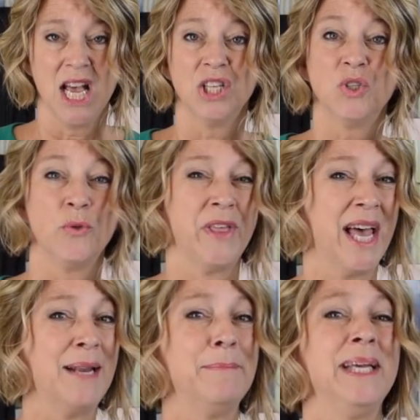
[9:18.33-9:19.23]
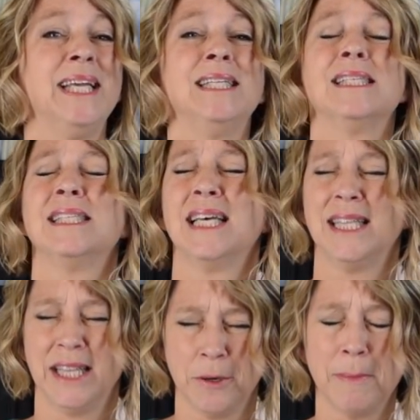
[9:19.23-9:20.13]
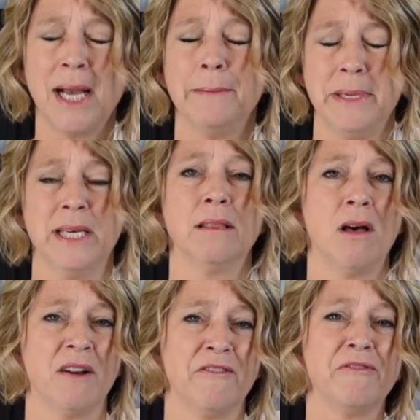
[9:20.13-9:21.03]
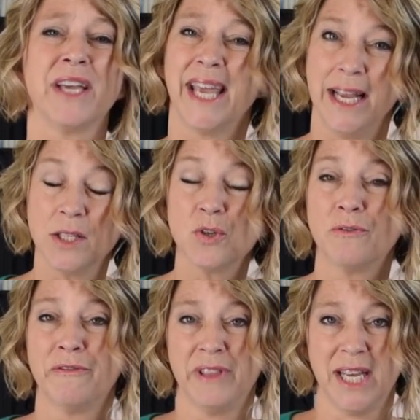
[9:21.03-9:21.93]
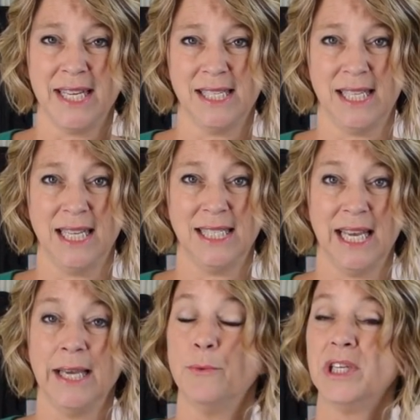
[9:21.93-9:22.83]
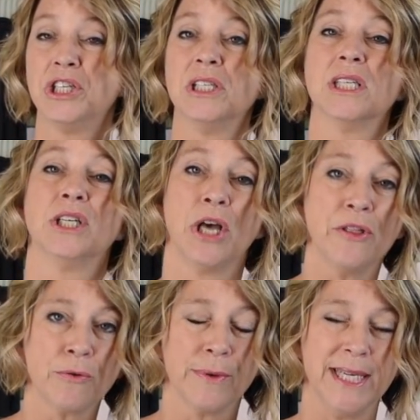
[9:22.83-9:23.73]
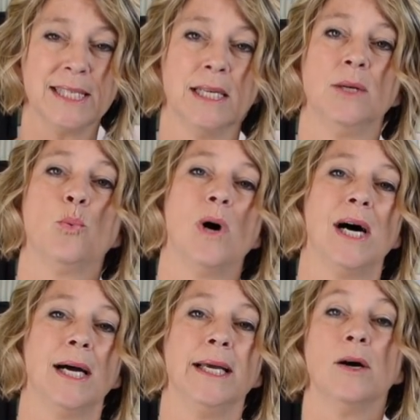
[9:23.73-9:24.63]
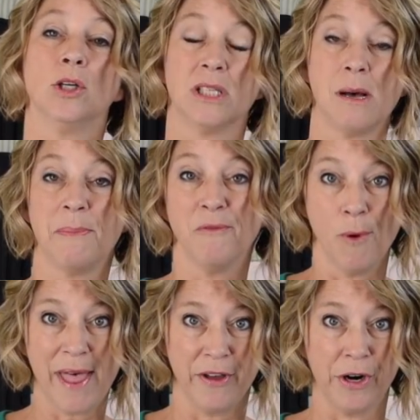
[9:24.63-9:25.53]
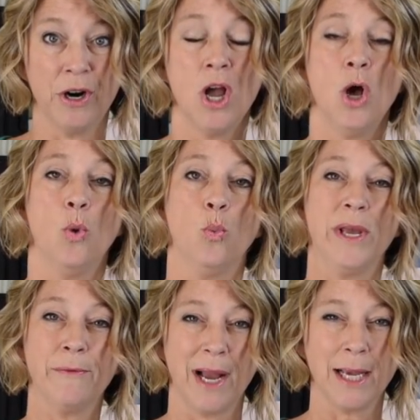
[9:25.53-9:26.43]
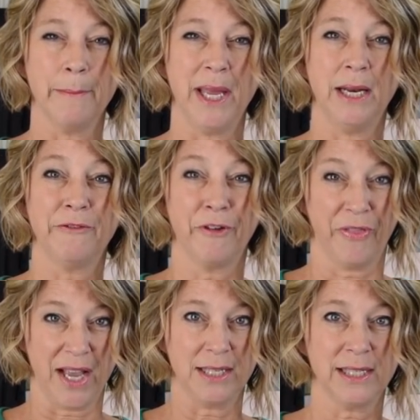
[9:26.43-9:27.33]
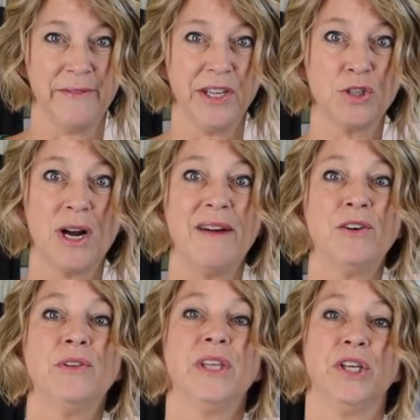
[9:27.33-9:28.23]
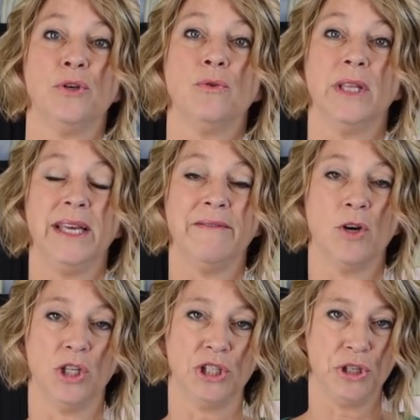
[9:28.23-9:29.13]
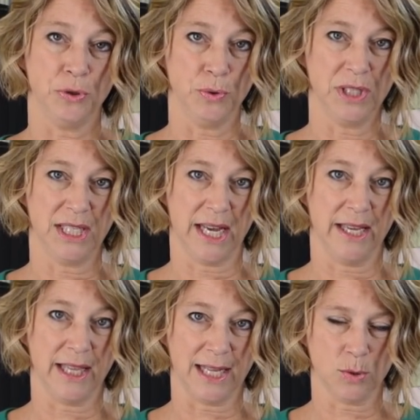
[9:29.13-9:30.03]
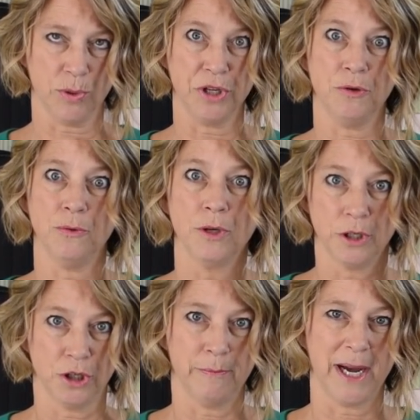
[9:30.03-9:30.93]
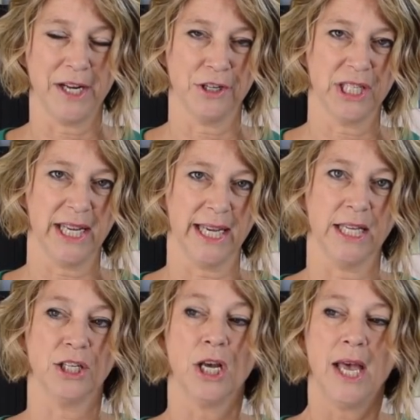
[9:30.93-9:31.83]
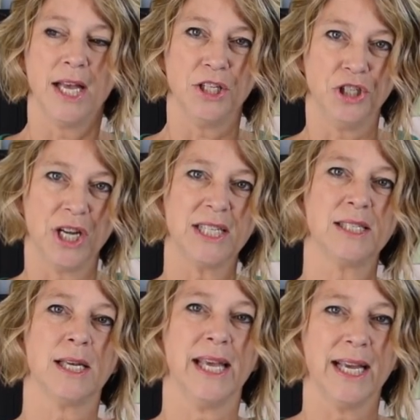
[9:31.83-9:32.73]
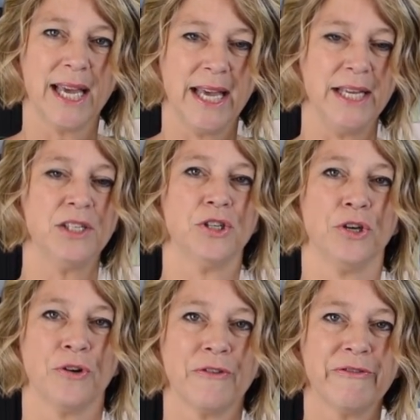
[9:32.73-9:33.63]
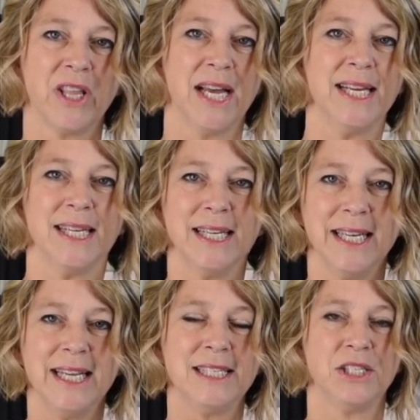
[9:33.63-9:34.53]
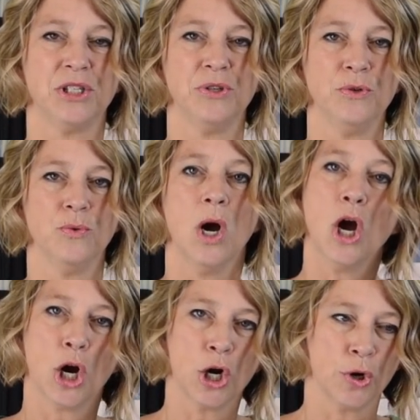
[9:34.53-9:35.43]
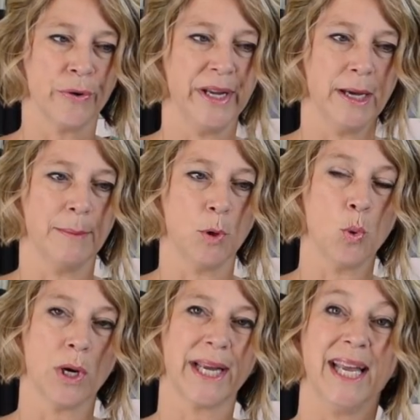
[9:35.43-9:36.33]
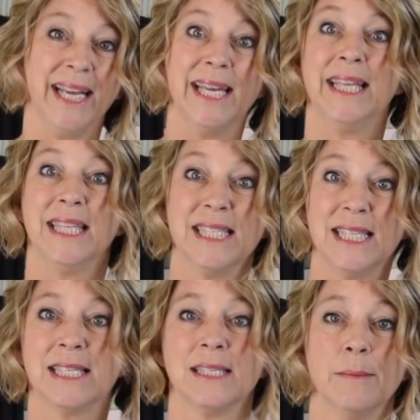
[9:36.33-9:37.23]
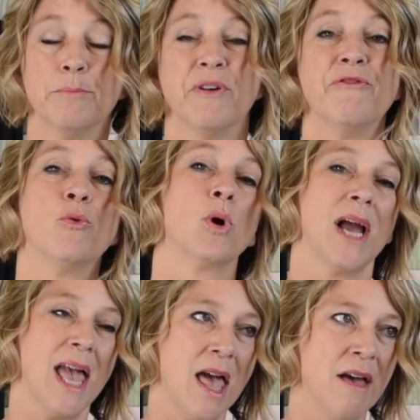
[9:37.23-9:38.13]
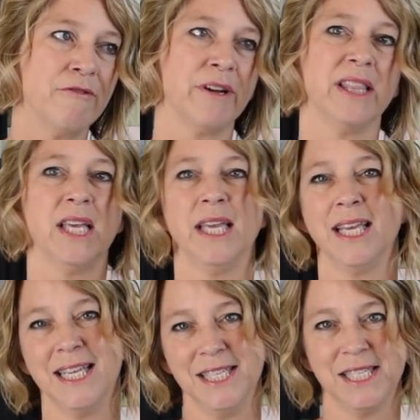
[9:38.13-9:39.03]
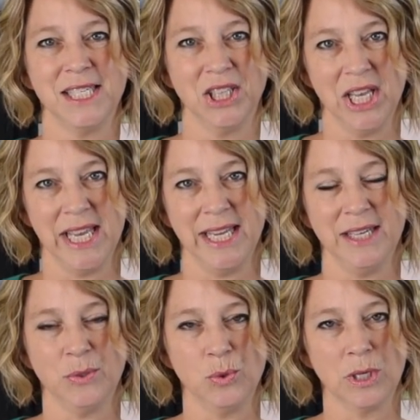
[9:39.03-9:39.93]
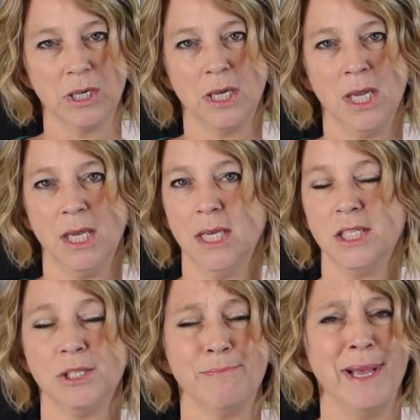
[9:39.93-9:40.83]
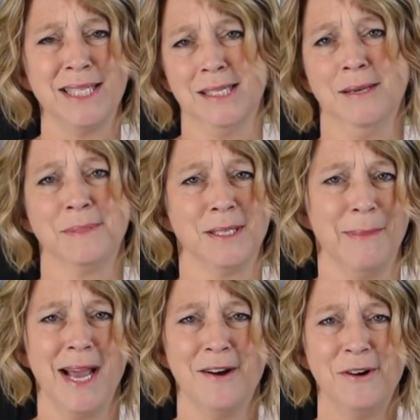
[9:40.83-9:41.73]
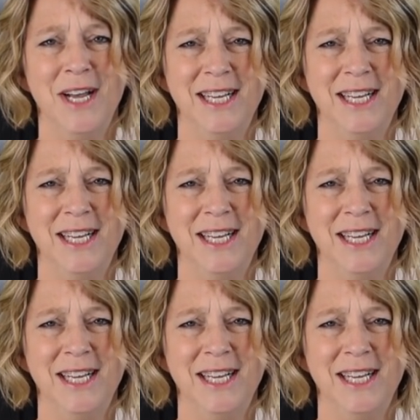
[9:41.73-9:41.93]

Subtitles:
So that means that there might be a lot of canceled flights that day, which is another reason why, on top of weather, we recommend for Thanksgiving travel that you leave on Tuesday. That's when you should buy your ticket, just in case your flight needs to hurry up or can get in the system before everything is delayed or just messed up somehow.